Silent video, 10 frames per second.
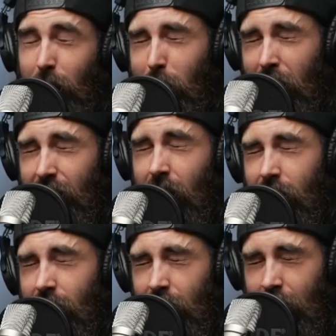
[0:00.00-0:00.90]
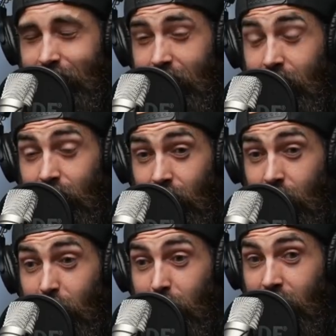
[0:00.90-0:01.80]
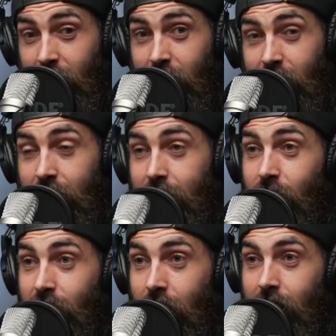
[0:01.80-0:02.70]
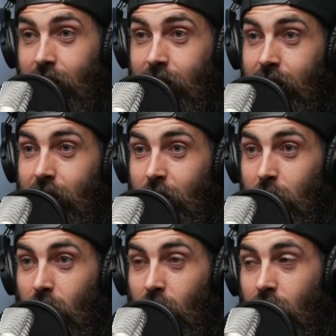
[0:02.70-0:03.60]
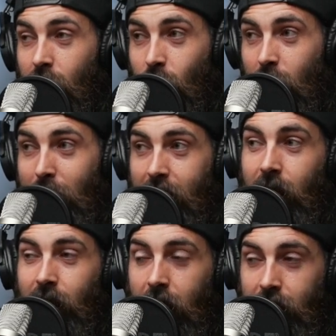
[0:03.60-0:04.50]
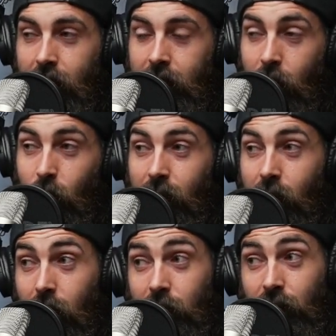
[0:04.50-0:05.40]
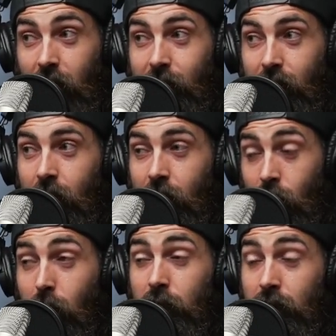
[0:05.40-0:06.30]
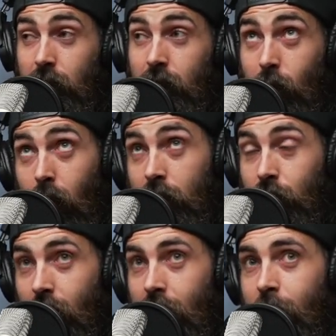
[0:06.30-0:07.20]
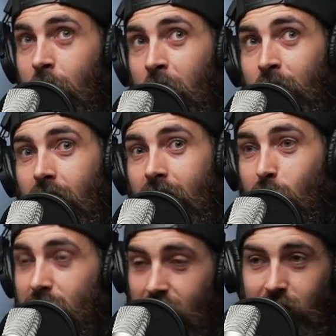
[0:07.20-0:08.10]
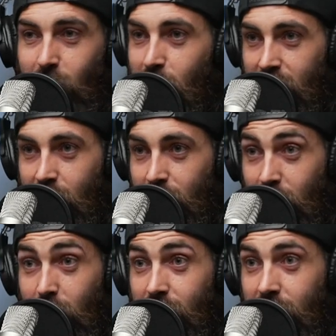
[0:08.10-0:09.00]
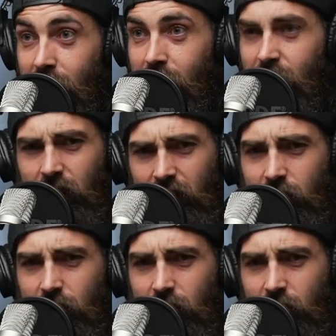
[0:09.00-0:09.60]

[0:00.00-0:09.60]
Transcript: MMA fighter, I did his daily diet a while back, and I did that with the conscious effort, conscious knowledge that he was, you know, he was all over the